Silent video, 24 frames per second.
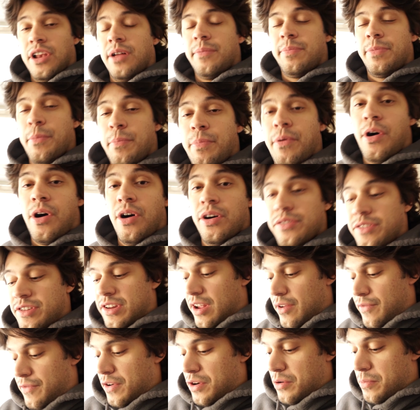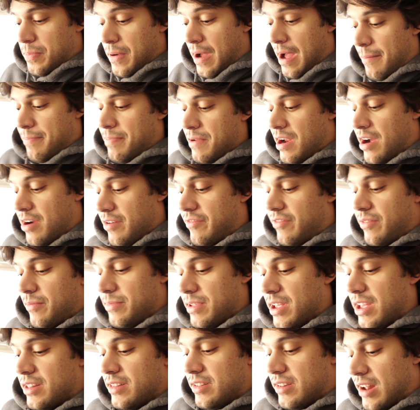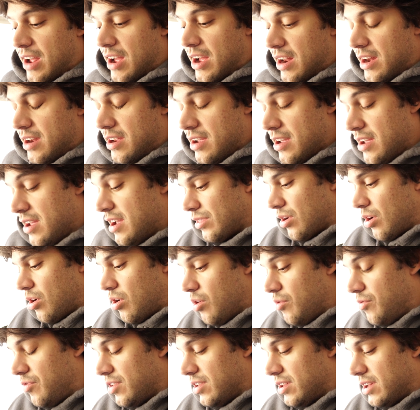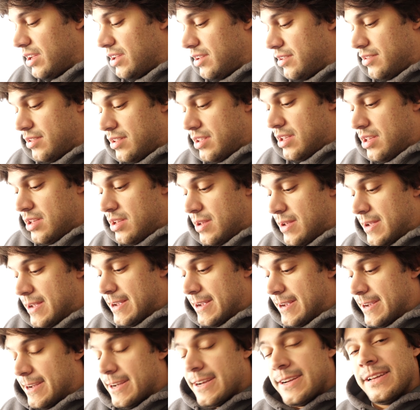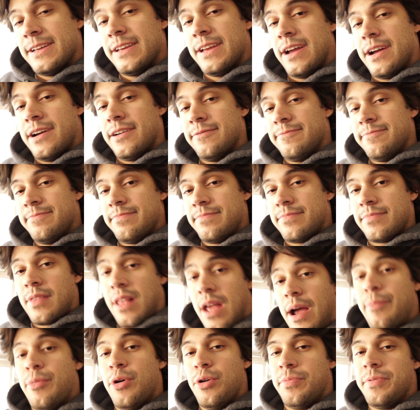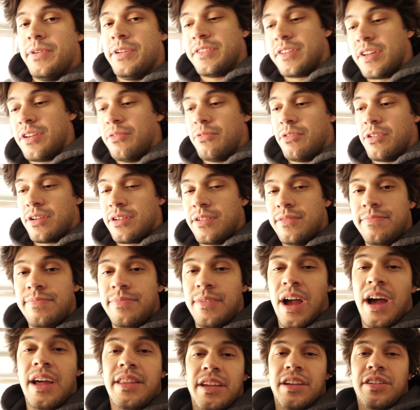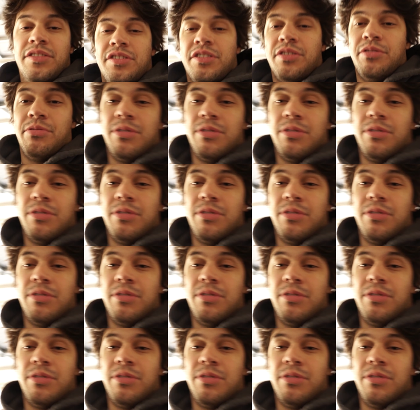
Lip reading: up the ball and see if it'll pop it out from the inside. Hopefully, yeah, I'm hoping it's going to work. I think it's going